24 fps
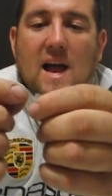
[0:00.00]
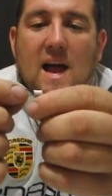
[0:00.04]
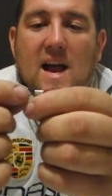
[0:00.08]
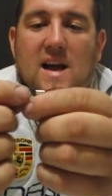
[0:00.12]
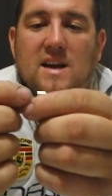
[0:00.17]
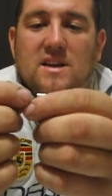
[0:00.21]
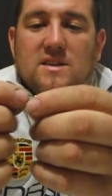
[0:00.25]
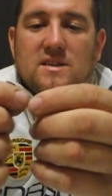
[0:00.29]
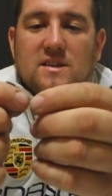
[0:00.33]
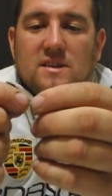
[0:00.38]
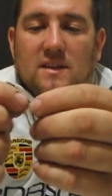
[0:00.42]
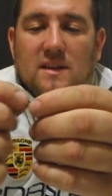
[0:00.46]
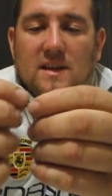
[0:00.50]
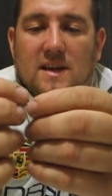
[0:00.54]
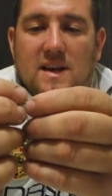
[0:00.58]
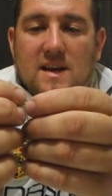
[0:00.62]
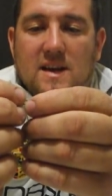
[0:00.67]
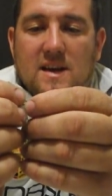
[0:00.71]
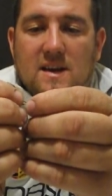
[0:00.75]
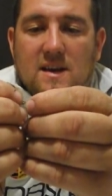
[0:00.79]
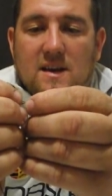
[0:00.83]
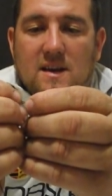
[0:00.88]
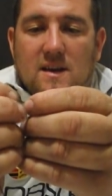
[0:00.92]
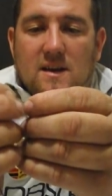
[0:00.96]

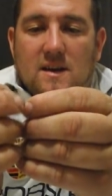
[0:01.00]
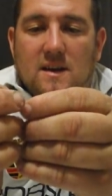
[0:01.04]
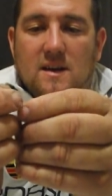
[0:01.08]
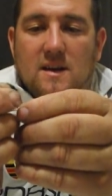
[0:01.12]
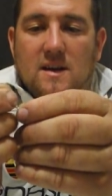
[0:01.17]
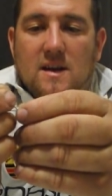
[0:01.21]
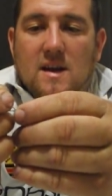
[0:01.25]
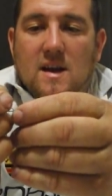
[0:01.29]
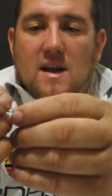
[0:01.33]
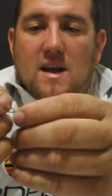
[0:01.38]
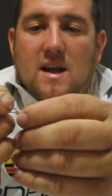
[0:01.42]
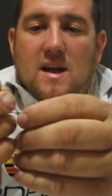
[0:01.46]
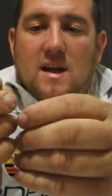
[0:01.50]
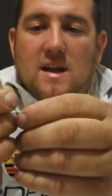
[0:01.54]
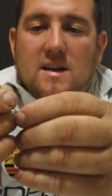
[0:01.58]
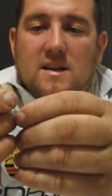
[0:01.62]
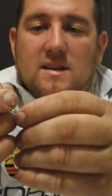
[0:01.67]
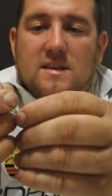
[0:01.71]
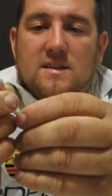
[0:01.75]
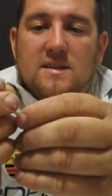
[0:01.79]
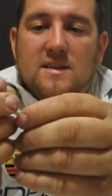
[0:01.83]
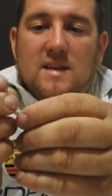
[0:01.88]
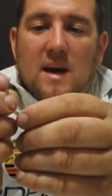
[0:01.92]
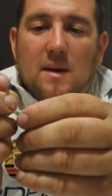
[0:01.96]
actually
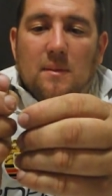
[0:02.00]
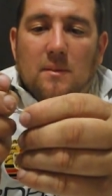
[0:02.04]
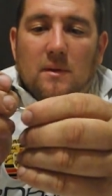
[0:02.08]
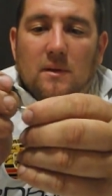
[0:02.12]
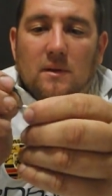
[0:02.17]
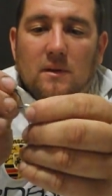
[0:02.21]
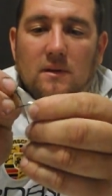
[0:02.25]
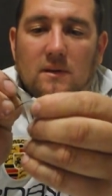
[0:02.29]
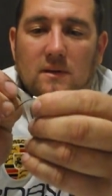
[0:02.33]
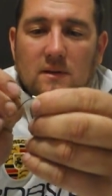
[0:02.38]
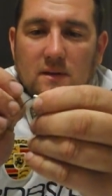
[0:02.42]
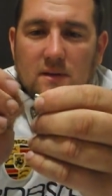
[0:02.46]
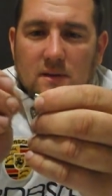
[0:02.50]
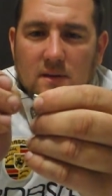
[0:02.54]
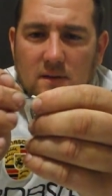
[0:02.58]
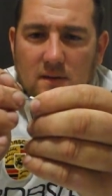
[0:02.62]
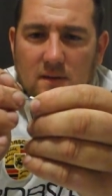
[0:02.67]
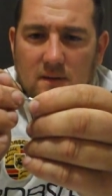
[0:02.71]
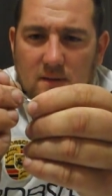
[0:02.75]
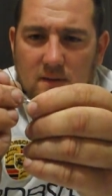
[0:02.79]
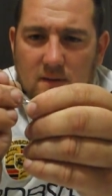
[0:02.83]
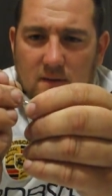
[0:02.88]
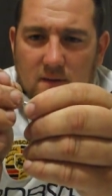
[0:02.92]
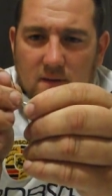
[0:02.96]
double
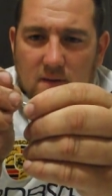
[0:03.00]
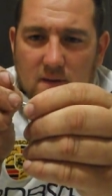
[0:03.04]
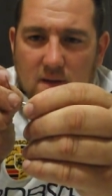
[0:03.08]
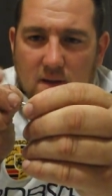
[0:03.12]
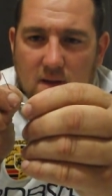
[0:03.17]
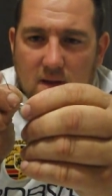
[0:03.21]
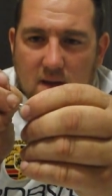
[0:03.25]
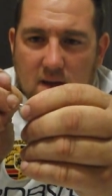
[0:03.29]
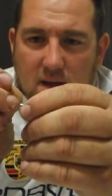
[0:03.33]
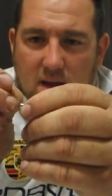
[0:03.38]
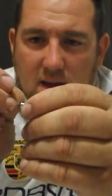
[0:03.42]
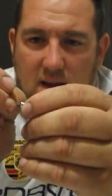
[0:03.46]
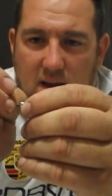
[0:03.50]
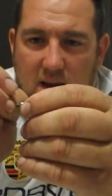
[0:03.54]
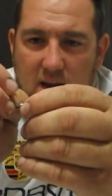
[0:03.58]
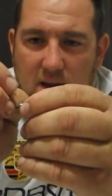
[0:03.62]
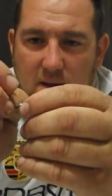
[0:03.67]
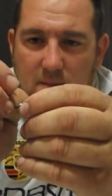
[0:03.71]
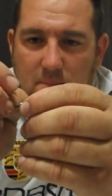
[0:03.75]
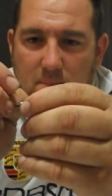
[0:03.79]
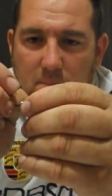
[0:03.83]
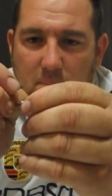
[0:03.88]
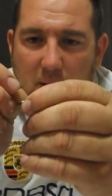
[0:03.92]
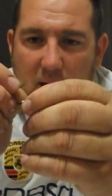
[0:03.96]
it
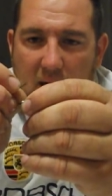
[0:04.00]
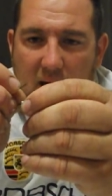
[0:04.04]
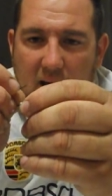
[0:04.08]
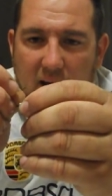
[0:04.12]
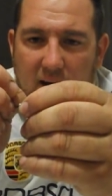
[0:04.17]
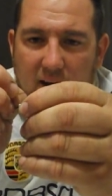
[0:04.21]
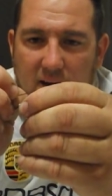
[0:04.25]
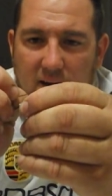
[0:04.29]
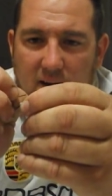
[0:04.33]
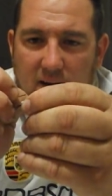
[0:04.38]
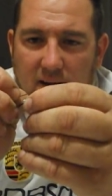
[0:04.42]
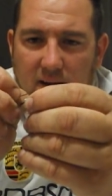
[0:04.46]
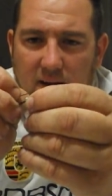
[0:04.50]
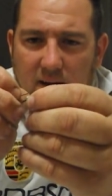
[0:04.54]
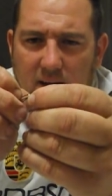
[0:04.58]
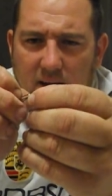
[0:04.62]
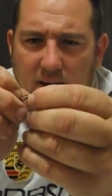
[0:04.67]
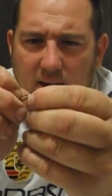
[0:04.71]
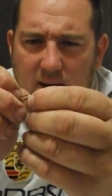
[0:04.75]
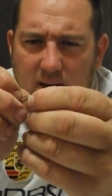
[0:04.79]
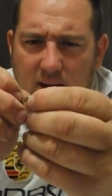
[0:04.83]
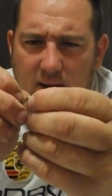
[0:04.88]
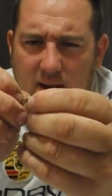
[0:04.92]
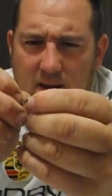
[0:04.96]
back
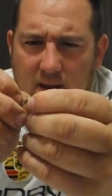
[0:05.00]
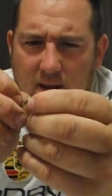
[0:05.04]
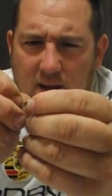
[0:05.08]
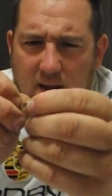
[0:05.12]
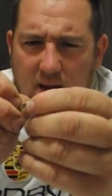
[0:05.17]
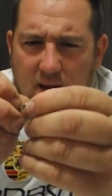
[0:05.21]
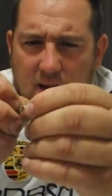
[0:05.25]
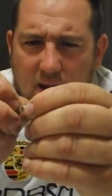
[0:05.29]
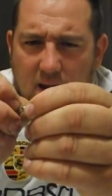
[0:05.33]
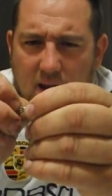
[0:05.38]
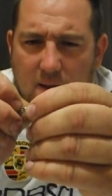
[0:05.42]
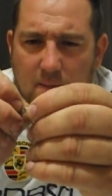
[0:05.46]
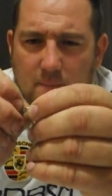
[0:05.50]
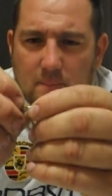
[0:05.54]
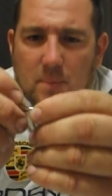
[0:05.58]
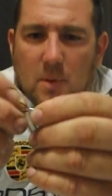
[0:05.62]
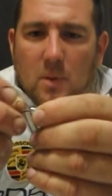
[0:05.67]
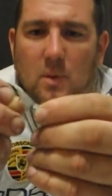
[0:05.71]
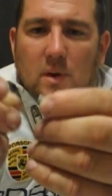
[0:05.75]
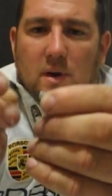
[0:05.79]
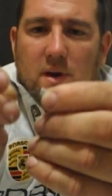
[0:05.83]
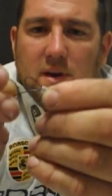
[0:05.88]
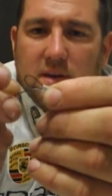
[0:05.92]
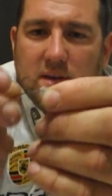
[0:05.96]
and
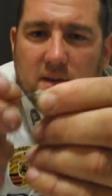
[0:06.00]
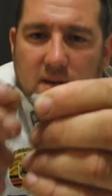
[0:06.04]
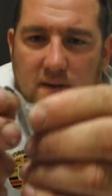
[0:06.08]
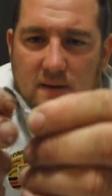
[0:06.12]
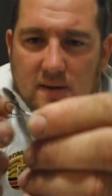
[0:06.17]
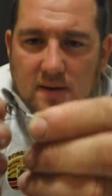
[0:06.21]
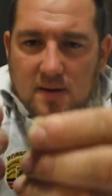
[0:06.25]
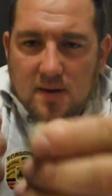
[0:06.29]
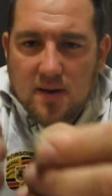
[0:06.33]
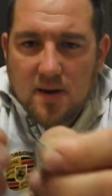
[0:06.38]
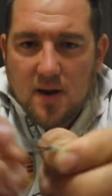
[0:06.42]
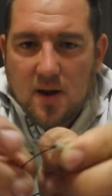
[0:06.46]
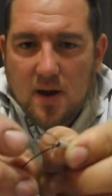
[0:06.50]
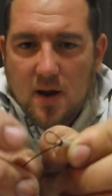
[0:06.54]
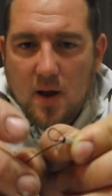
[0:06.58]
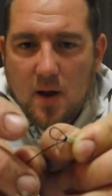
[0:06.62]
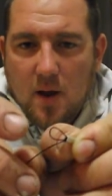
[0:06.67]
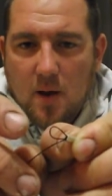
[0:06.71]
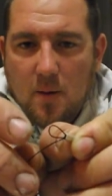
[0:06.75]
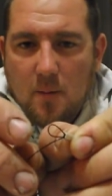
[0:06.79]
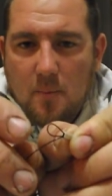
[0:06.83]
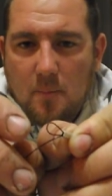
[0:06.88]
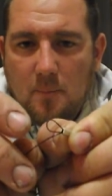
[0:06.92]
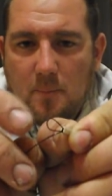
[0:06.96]
put it
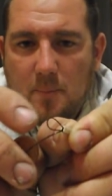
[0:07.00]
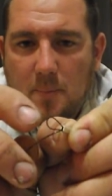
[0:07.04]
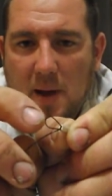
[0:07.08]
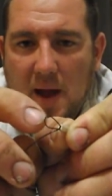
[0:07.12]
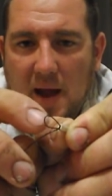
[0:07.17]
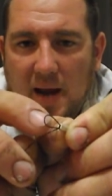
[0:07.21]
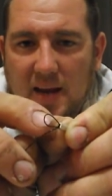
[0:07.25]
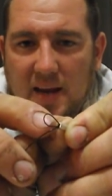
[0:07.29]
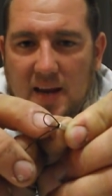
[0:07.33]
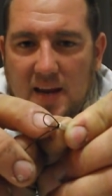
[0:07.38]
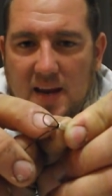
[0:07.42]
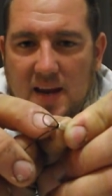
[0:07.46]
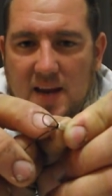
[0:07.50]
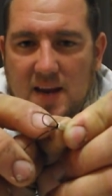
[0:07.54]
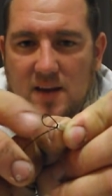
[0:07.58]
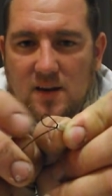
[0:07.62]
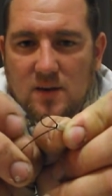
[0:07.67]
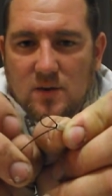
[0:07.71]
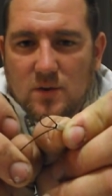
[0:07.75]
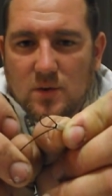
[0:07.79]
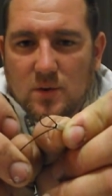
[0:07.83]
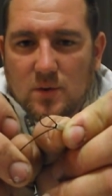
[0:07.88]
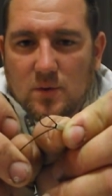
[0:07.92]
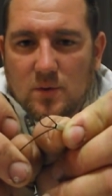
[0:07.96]
back
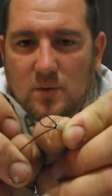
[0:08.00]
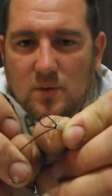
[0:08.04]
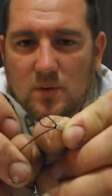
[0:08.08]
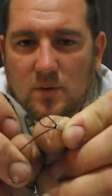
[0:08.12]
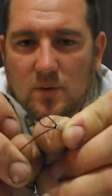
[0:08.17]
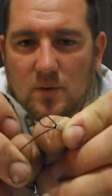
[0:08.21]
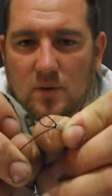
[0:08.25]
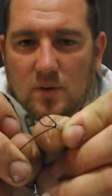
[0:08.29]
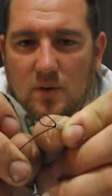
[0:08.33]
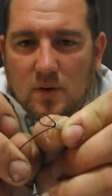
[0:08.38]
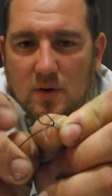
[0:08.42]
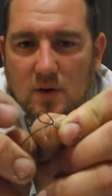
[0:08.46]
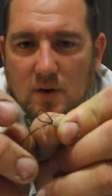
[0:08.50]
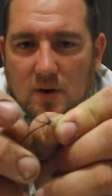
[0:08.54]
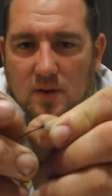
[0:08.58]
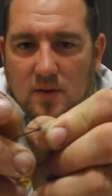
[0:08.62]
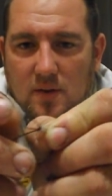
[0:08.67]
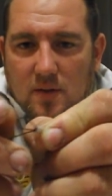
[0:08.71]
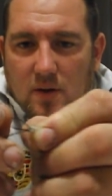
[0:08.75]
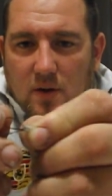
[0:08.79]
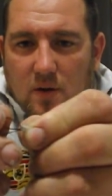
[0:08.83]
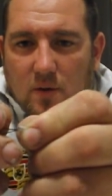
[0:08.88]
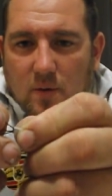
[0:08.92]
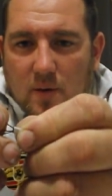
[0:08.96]
into
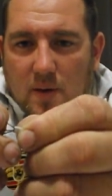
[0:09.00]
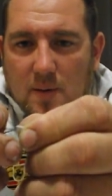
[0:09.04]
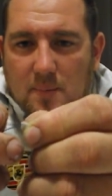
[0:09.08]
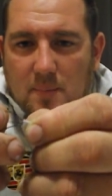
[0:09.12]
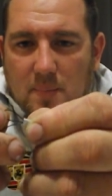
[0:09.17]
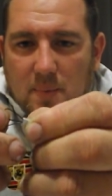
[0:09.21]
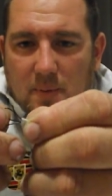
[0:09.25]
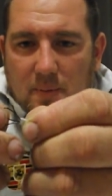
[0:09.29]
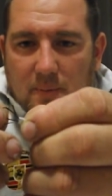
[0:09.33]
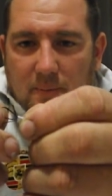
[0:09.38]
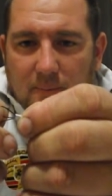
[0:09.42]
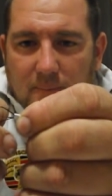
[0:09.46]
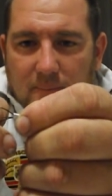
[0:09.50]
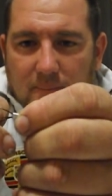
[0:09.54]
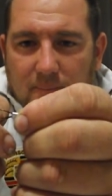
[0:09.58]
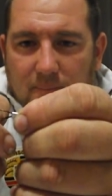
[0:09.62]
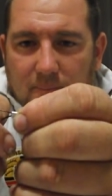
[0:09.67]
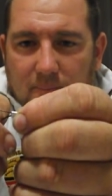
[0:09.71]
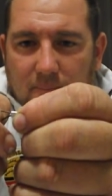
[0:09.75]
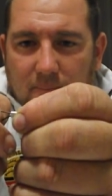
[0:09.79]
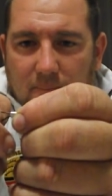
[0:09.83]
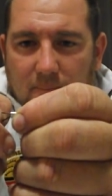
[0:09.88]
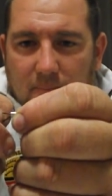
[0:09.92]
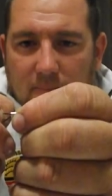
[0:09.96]
the crimp
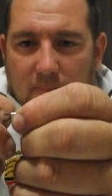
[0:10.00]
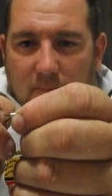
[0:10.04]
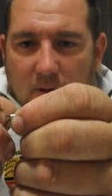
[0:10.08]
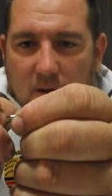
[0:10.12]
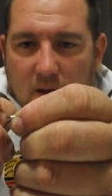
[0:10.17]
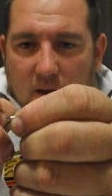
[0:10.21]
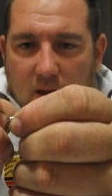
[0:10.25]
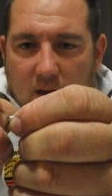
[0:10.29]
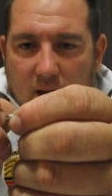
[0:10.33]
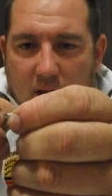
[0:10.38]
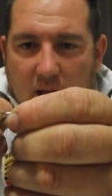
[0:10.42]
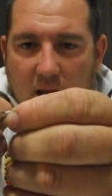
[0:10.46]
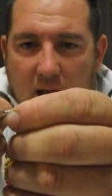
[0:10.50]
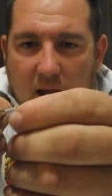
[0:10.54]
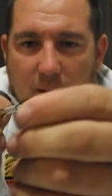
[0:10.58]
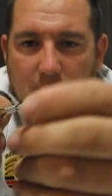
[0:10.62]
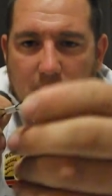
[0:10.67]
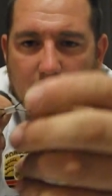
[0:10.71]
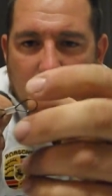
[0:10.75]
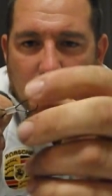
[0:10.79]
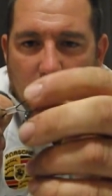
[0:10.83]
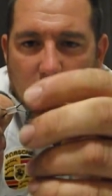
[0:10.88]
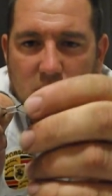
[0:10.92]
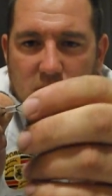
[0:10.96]

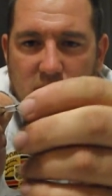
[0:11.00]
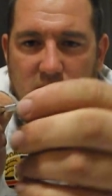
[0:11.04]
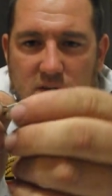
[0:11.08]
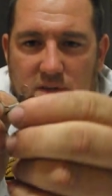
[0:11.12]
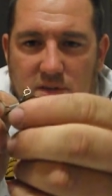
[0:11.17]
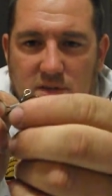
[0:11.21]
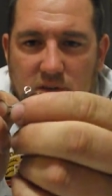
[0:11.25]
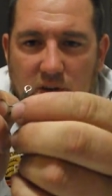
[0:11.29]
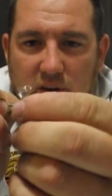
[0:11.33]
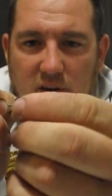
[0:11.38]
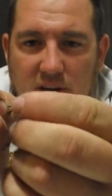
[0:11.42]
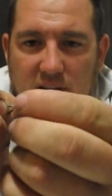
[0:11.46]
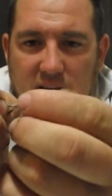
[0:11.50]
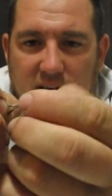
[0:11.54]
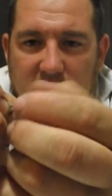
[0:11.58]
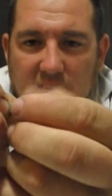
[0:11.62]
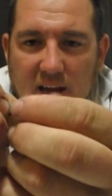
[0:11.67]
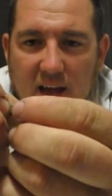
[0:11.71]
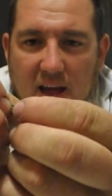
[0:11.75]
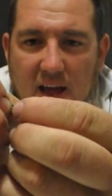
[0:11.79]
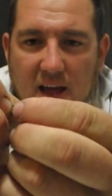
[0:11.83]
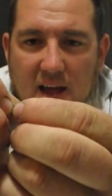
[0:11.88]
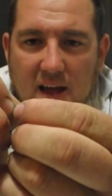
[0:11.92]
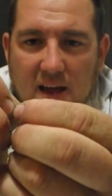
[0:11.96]
and push it so your
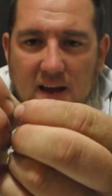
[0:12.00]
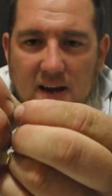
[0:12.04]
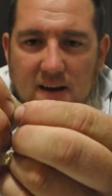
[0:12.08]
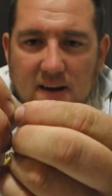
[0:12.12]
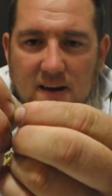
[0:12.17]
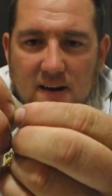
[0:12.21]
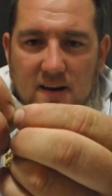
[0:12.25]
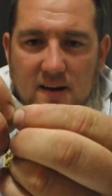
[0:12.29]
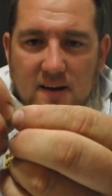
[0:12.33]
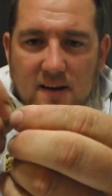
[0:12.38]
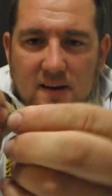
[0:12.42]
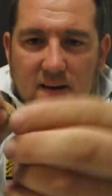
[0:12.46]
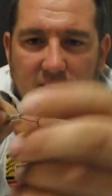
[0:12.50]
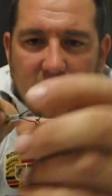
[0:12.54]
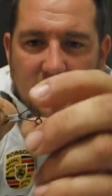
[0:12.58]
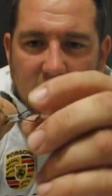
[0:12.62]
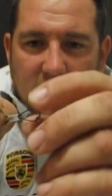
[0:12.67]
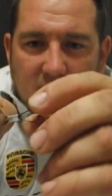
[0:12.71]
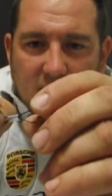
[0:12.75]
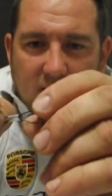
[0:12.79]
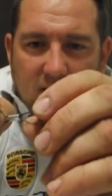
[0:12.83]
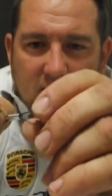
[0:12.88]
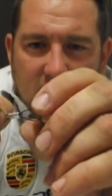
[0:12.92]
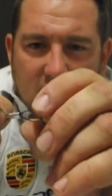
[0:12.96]
tag
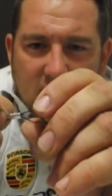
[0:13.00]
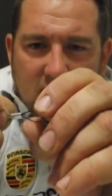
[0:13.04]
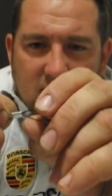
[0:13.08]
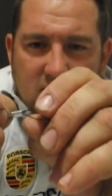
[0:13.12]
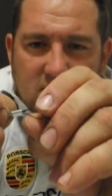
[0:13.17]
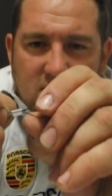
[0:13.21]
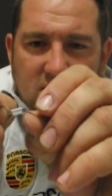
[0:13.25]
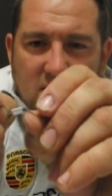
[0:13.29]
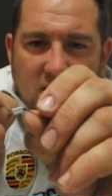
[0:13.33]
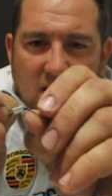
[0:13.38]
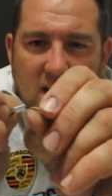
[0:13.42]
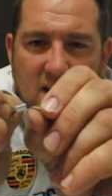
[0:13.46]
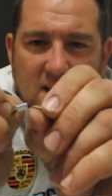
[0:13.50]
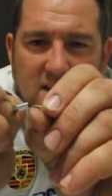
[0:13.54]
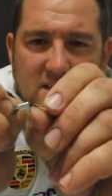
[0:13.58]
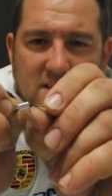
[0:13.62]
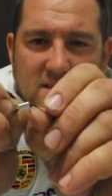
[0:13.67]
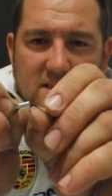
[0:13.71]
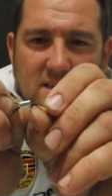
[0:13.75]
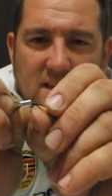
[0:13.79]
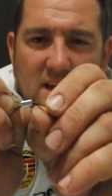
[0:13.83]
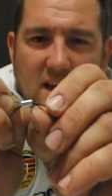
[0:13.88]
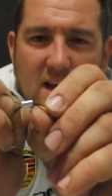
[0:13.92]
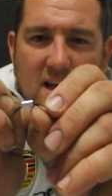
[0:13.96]

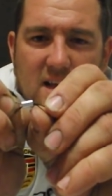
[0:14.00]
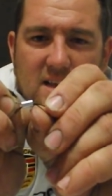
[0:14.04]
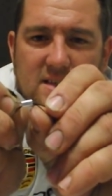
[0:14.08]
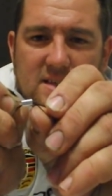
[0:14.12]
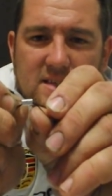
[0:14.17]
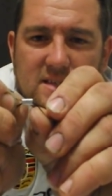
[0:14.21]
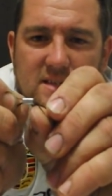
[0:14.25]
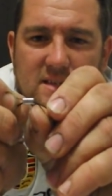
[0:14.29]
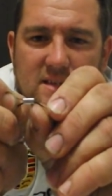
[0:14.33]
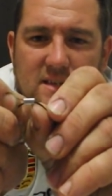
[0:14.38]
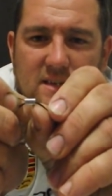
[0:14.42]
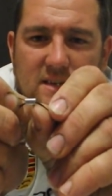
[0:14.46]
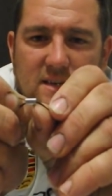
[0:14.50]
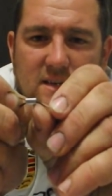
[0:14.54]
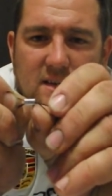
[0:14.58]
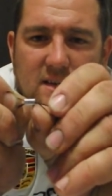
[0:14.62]
just starts